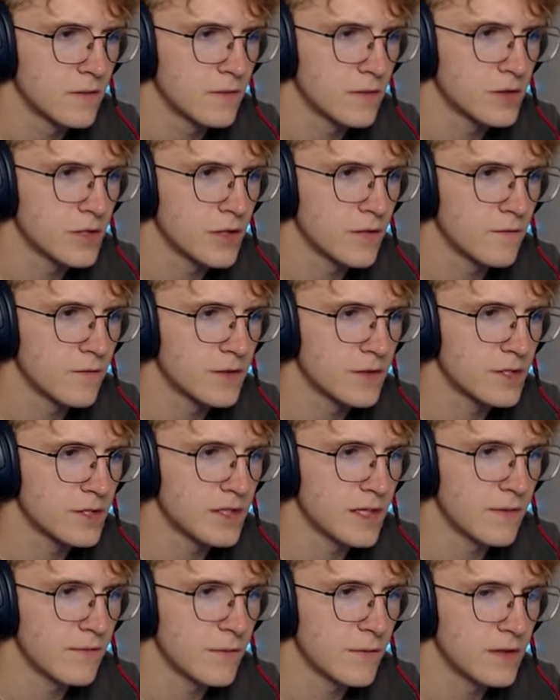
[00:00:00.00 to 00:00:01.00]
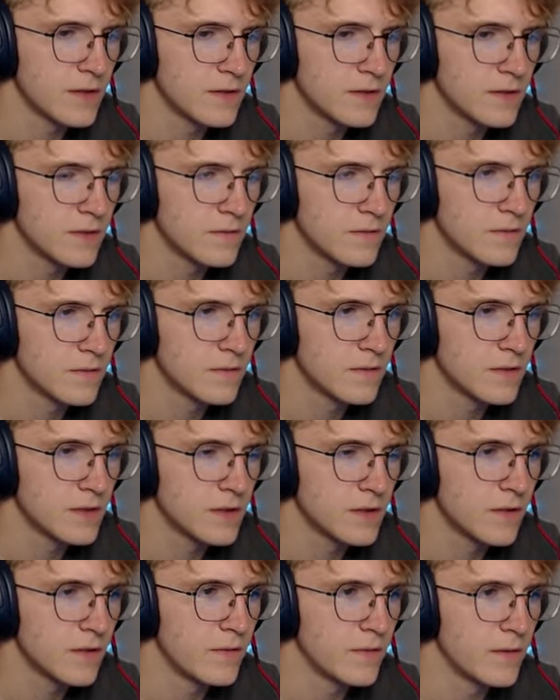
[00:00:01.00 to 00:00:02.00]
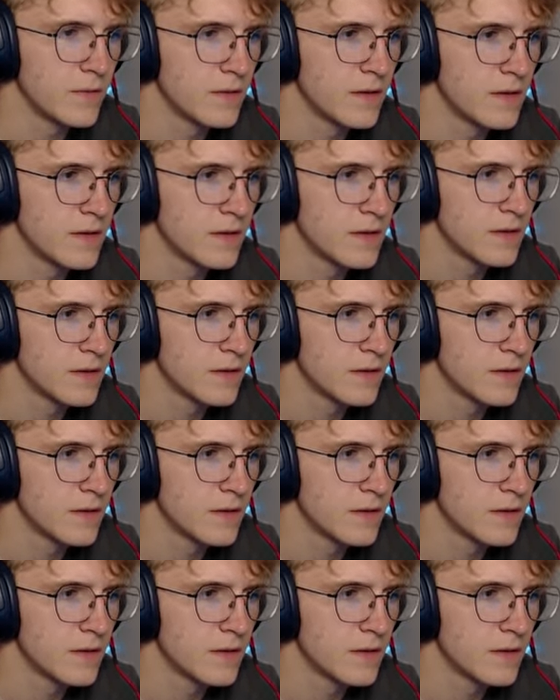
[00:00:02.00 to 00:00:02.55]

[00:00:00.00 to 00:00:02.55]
should hopefully just have money in them. A little bit of money.